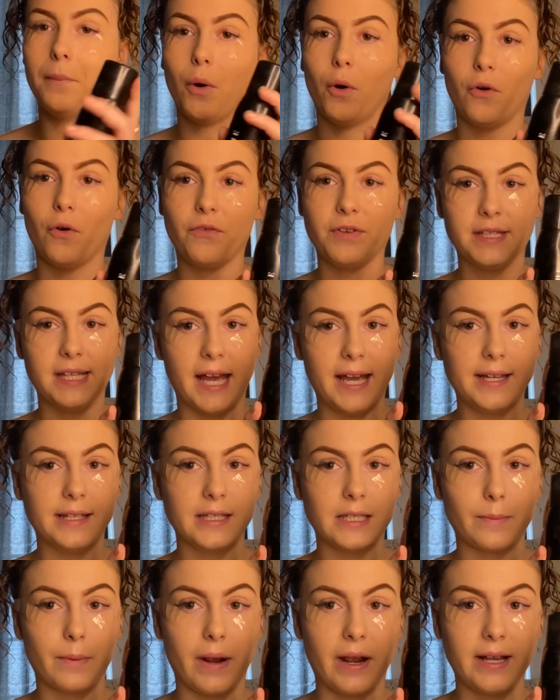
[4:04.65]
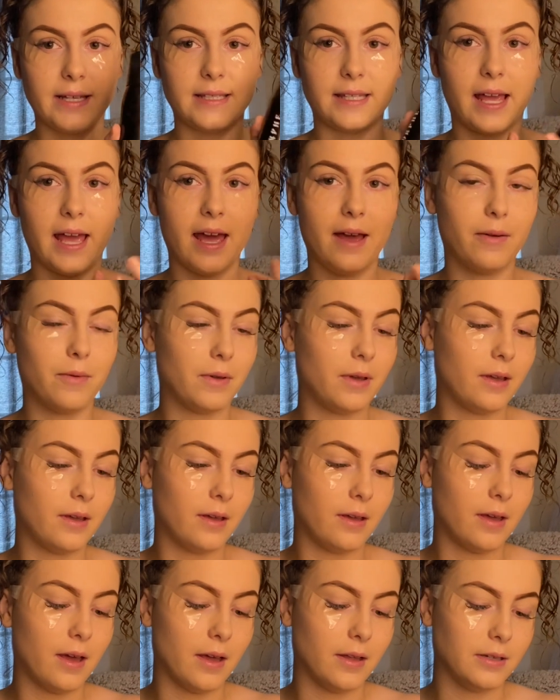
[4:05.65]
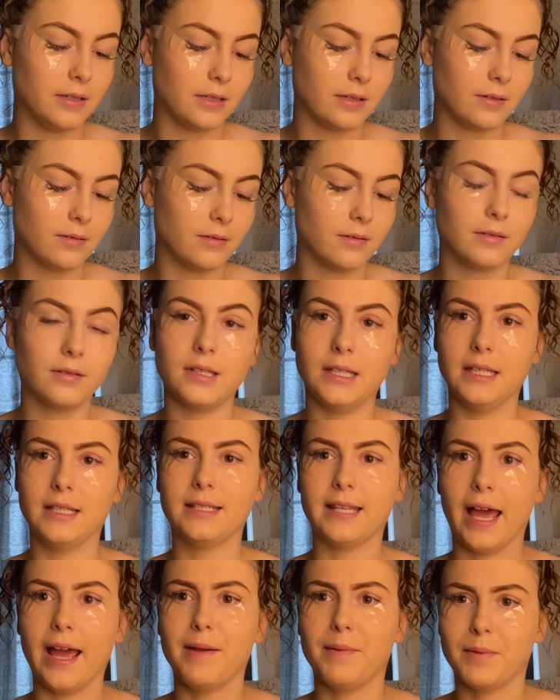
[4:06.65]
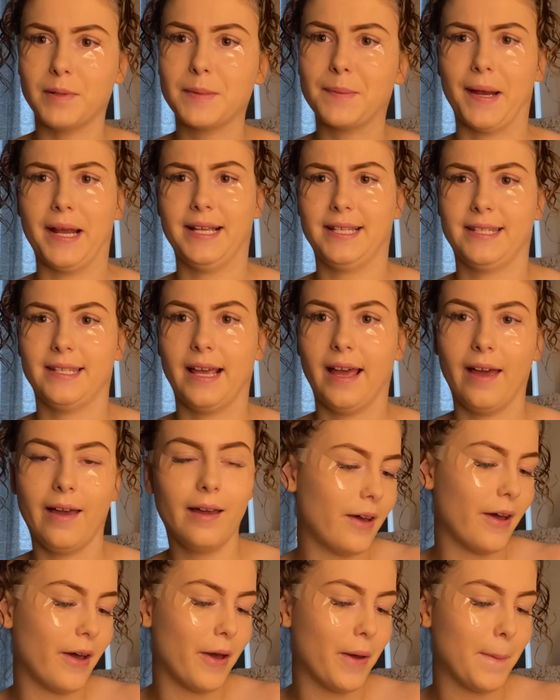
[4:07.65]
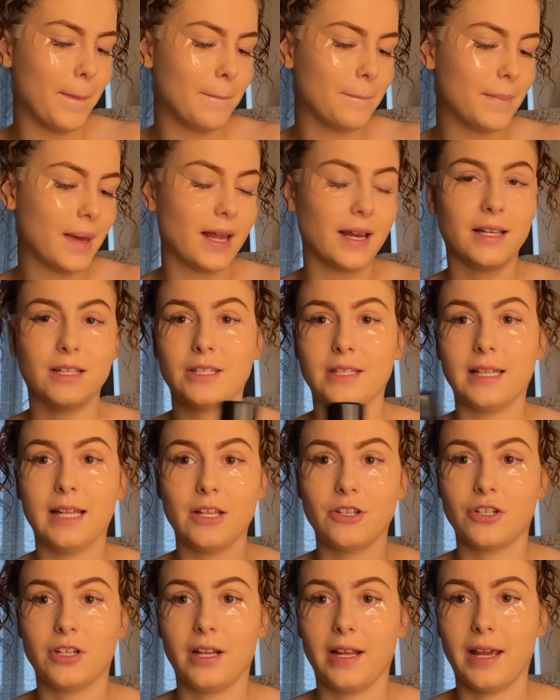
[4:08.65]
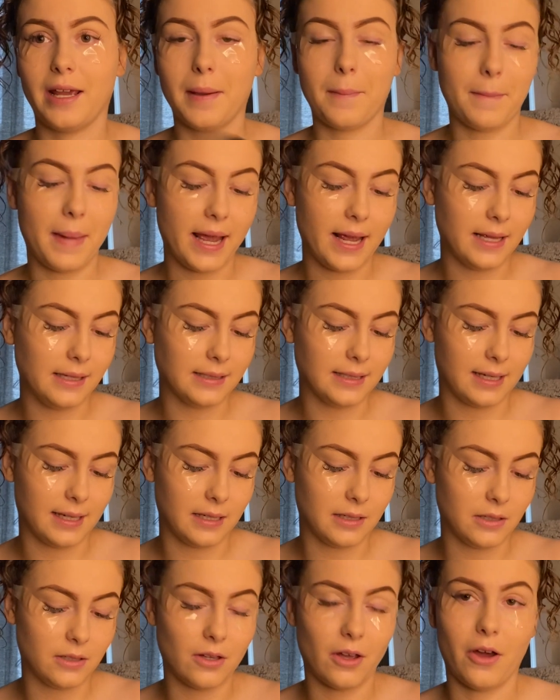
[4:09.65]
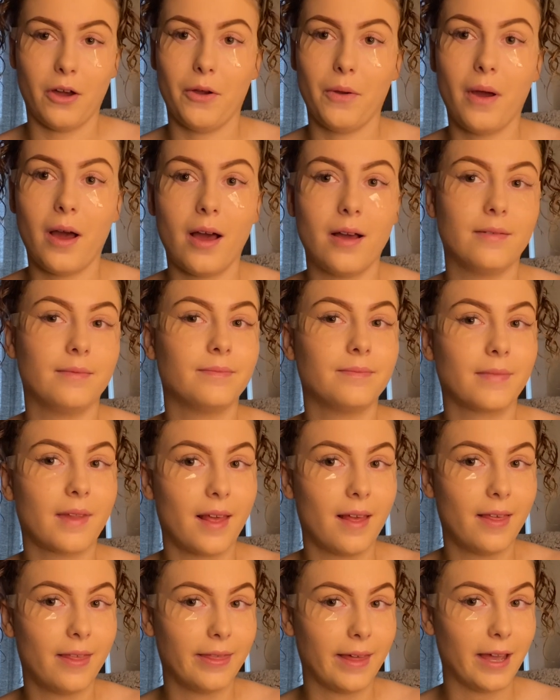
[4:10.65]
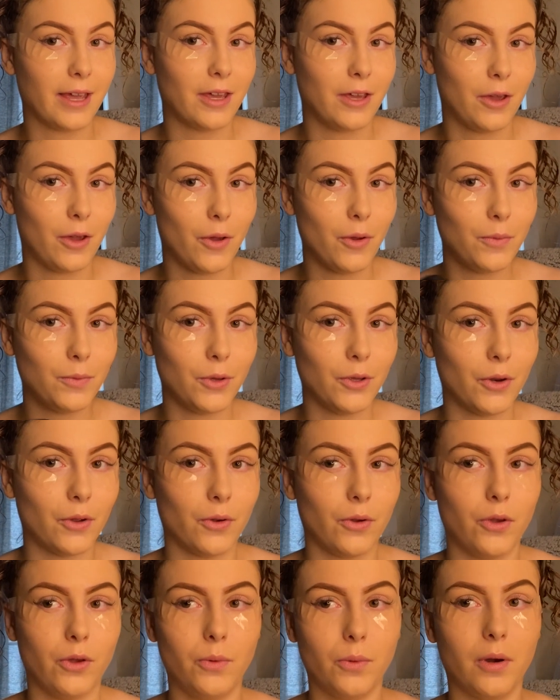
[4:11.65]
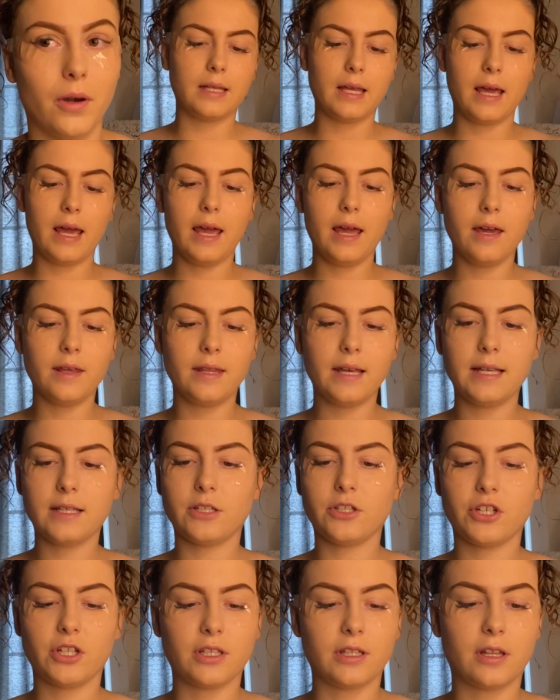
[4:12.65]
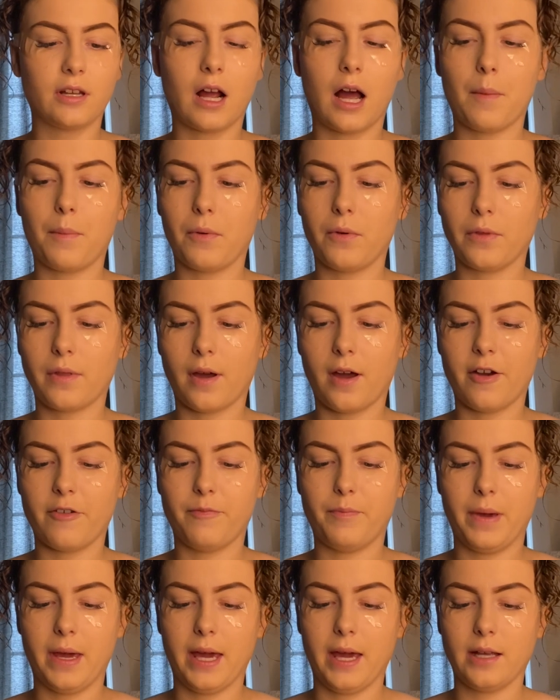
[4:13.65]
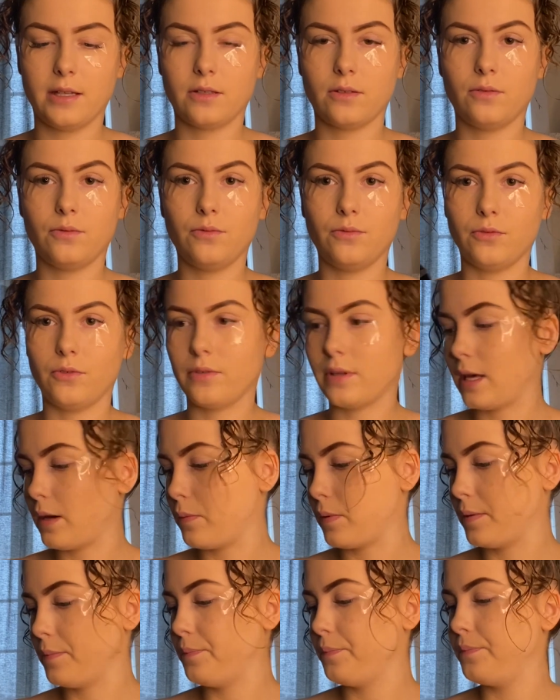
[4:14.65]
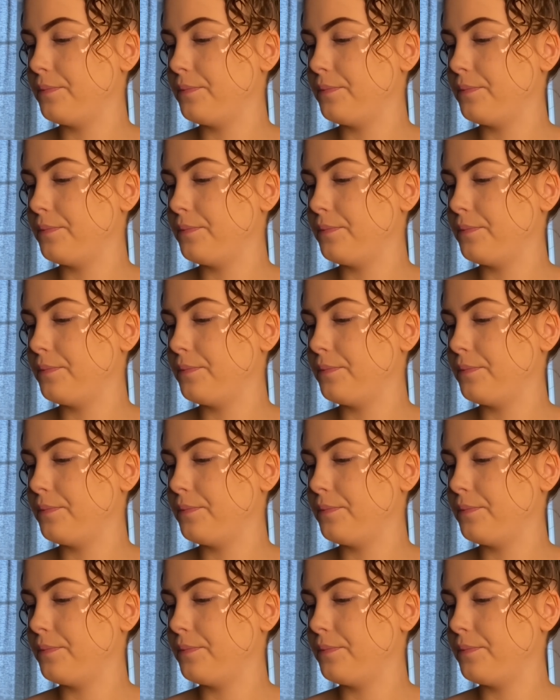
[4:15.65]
Morphe setting spray set and setting spray set, and it's literally amazing, so thank you, you know who you are. Here, these are just the couple that I've picked. Oh, not that one.